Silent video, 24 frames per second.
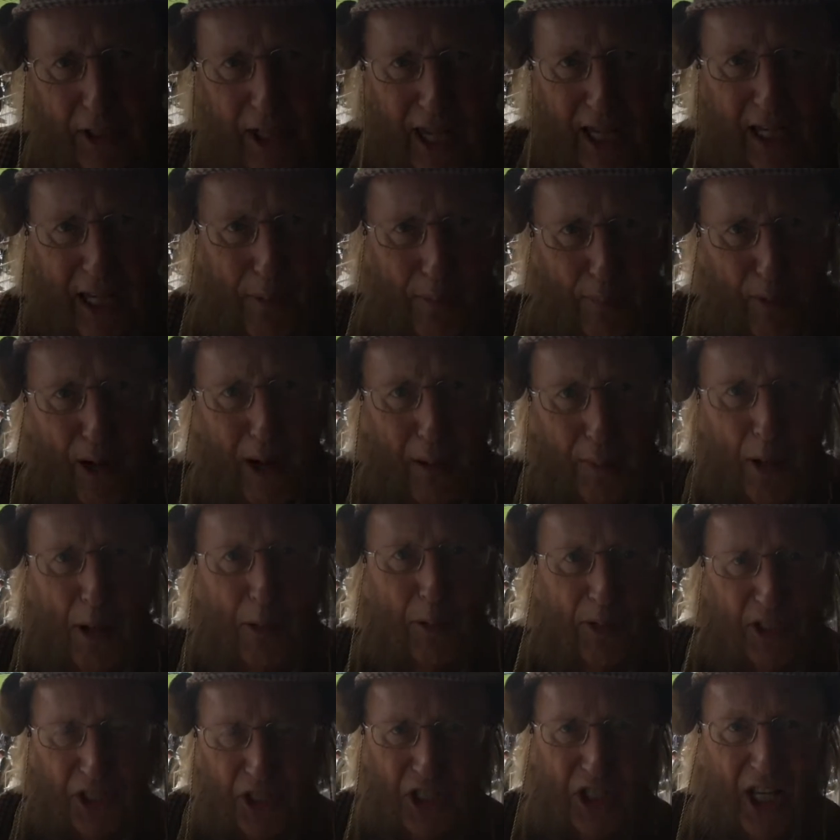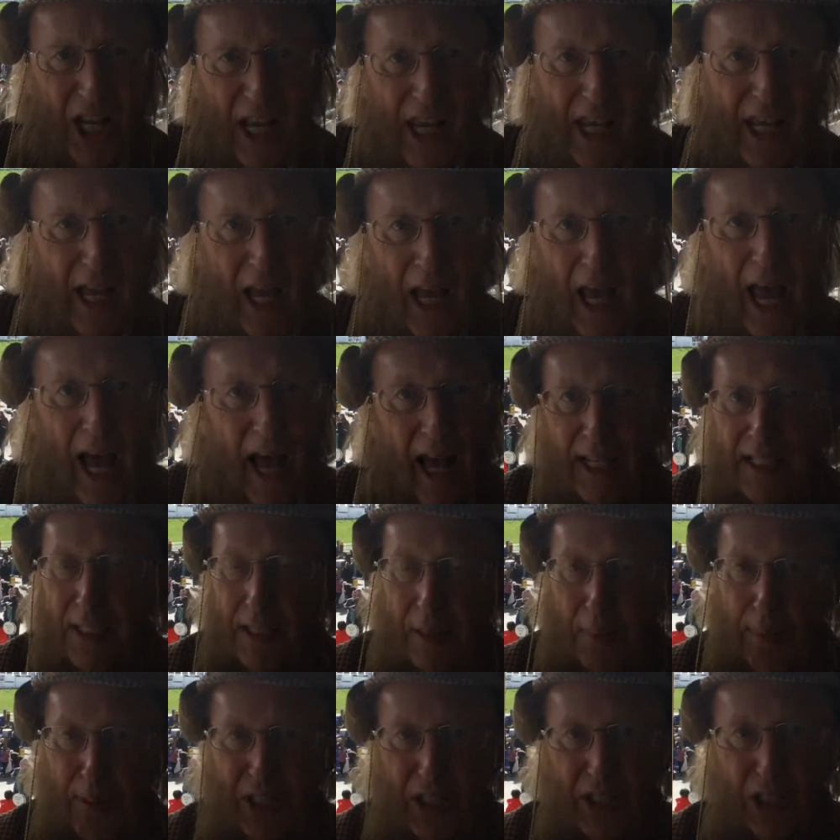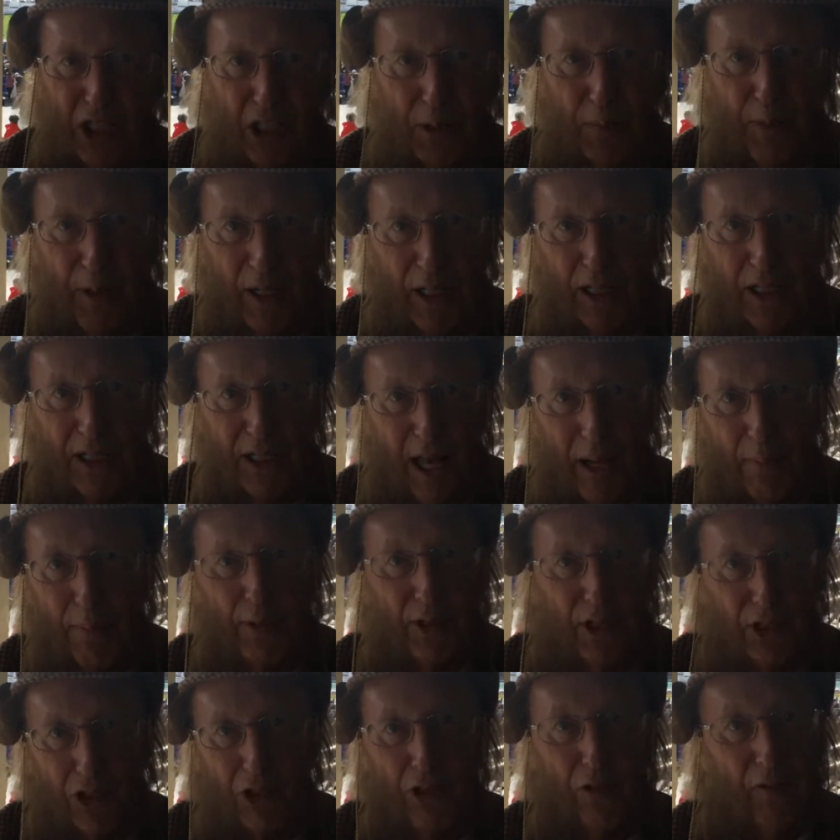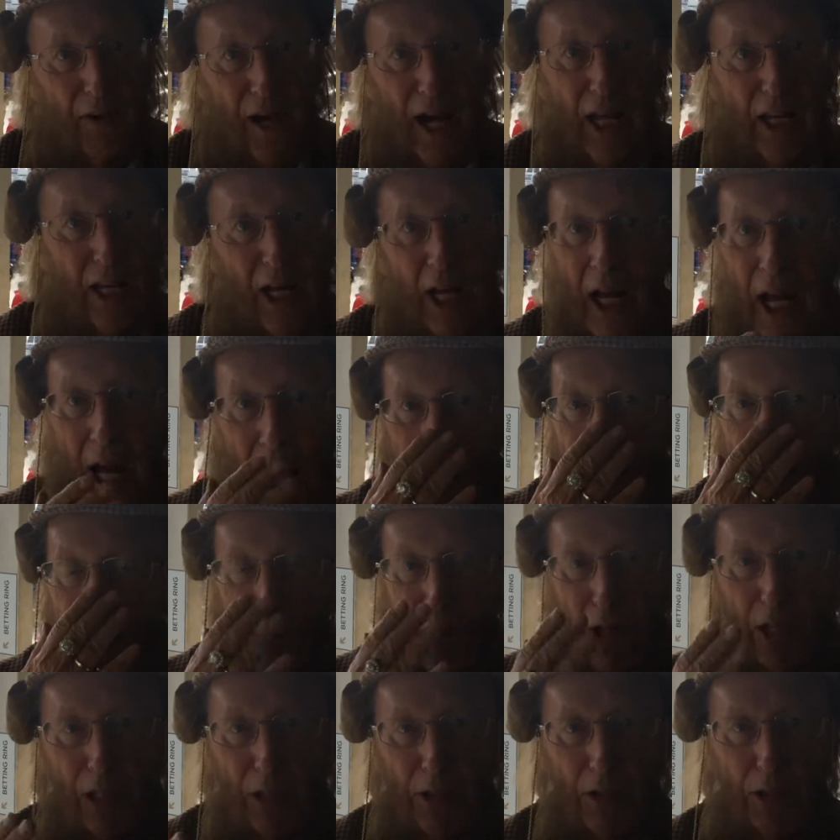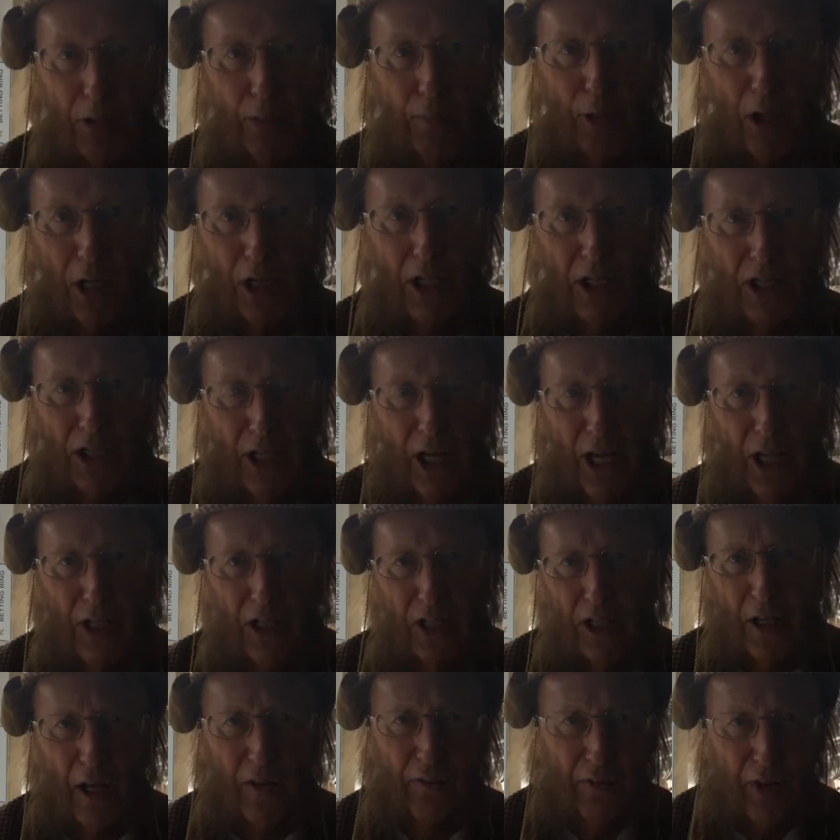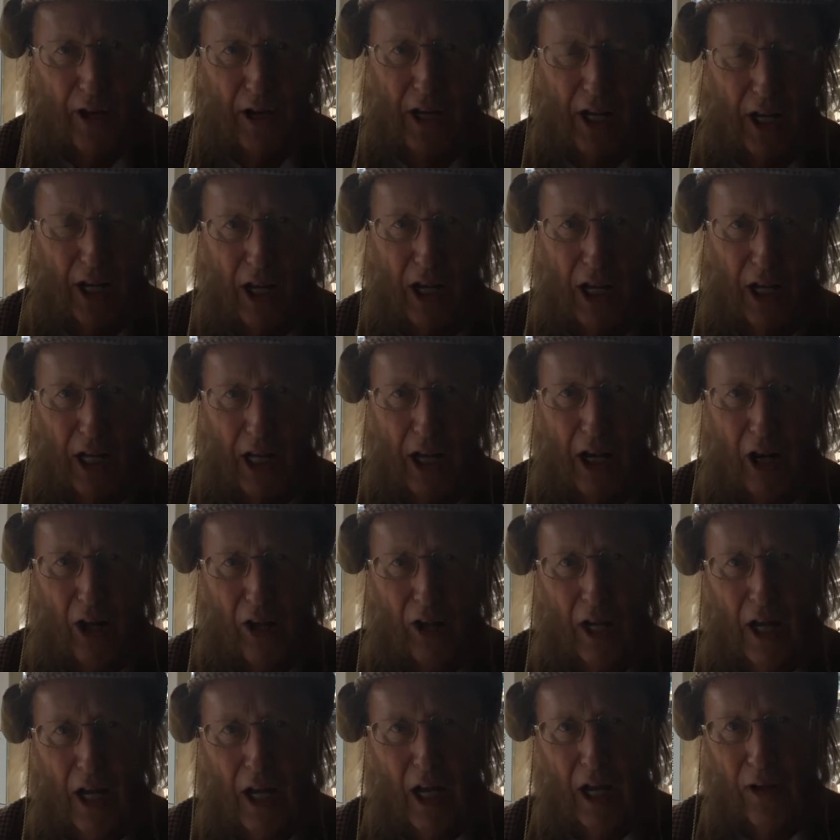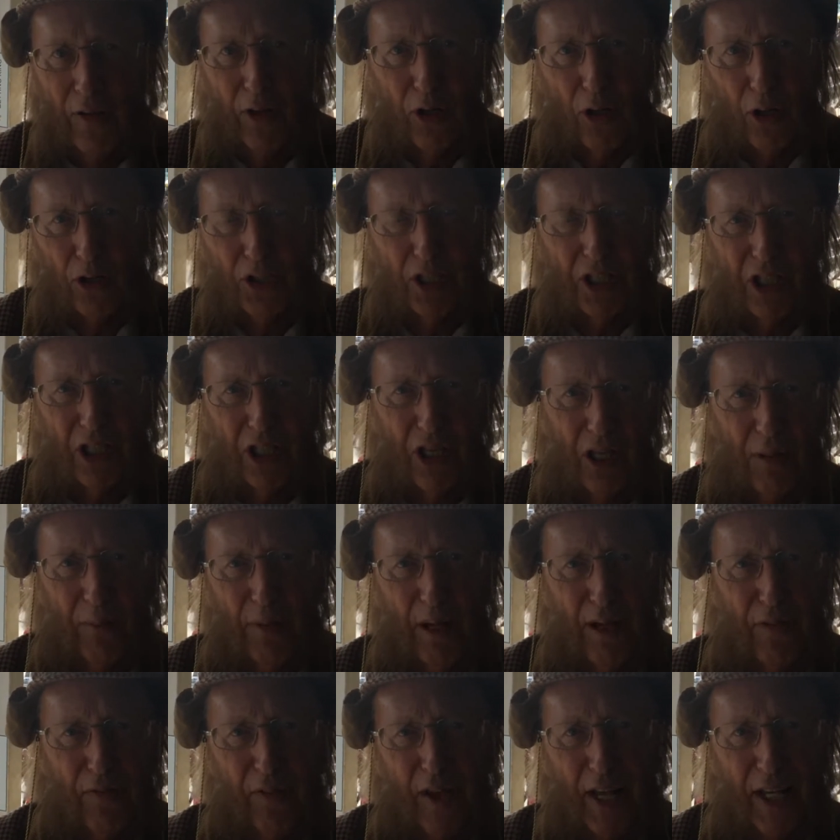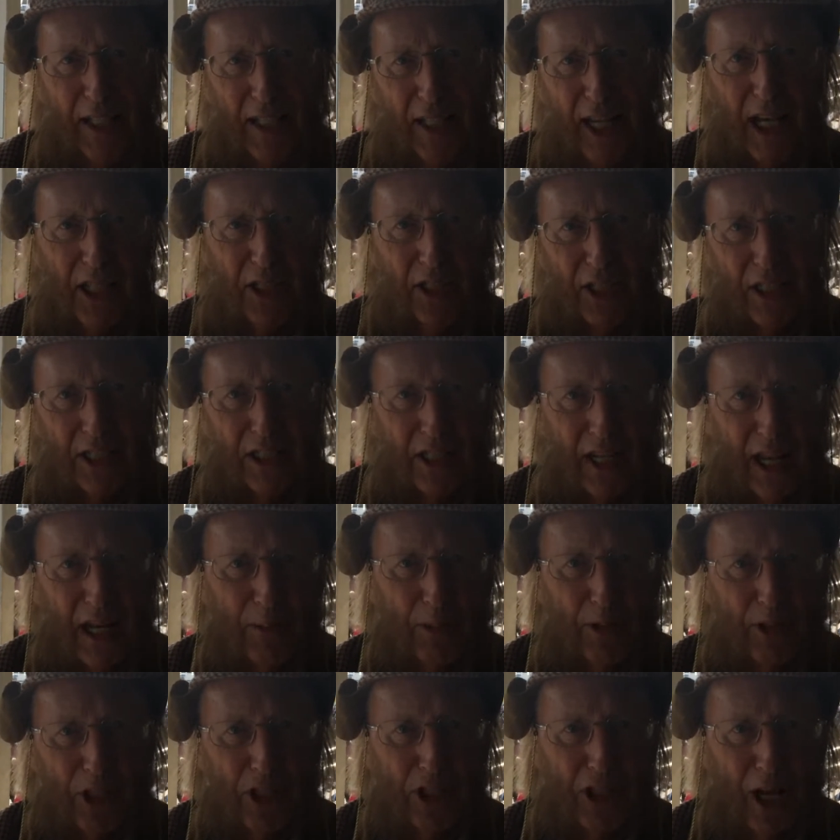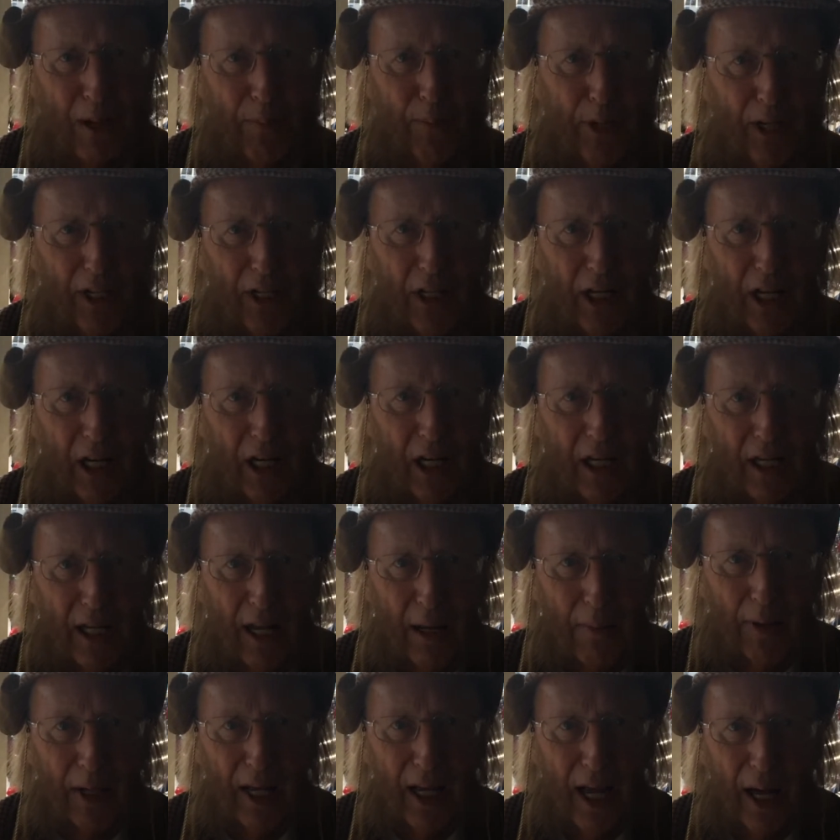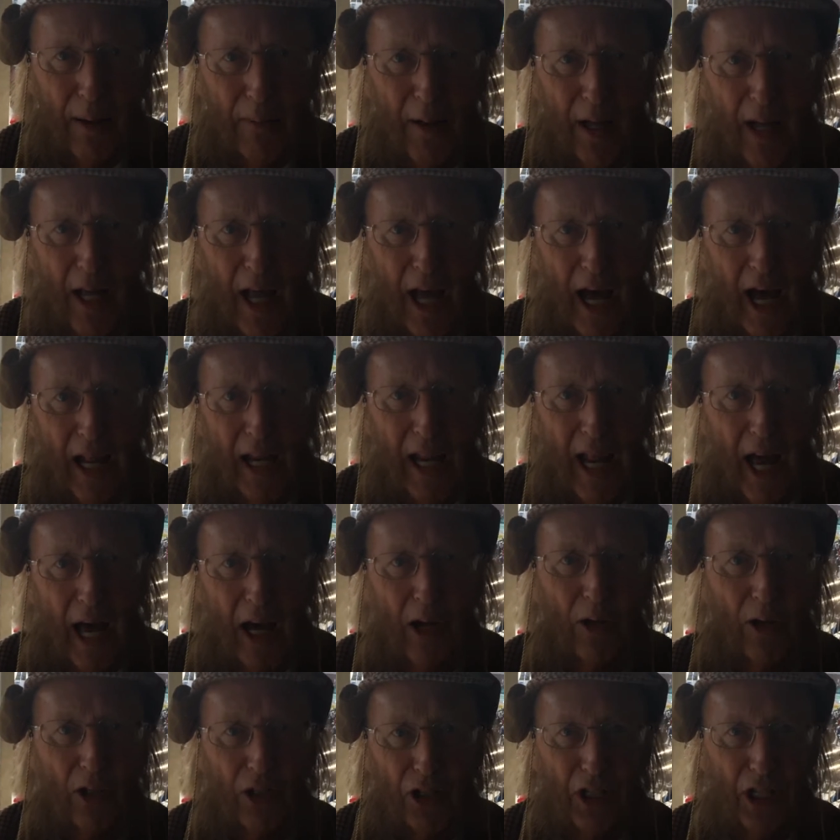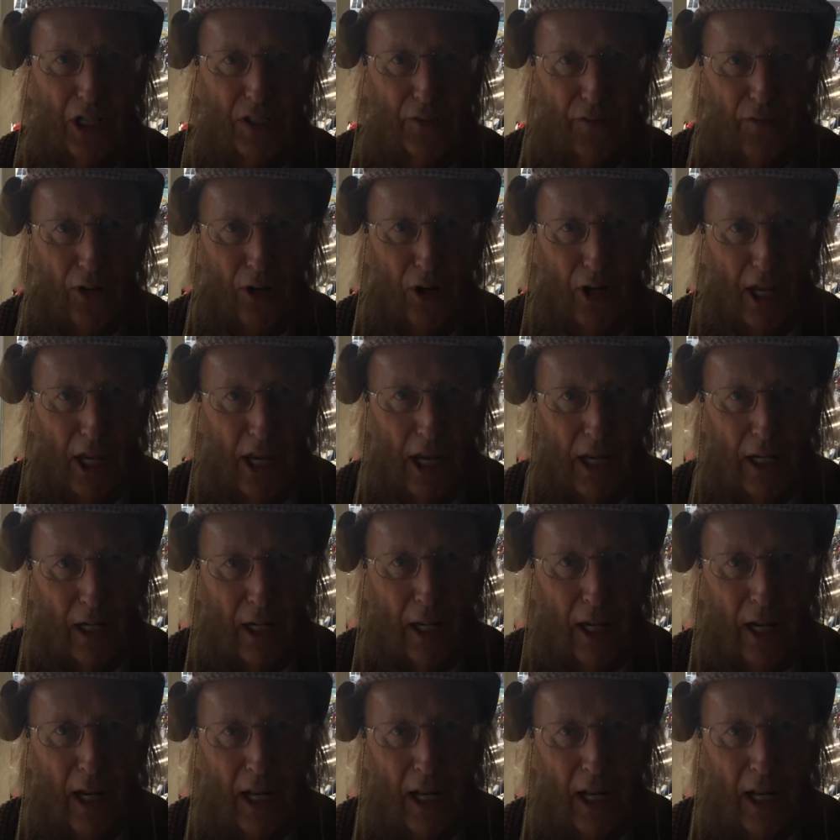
taking part, but we'll see as the business builds up. But Douvan, a bottle bottle chance very early on. Of course, it's going to be a fantastic day with the champion hurdle coming up, and how good is Faugheen?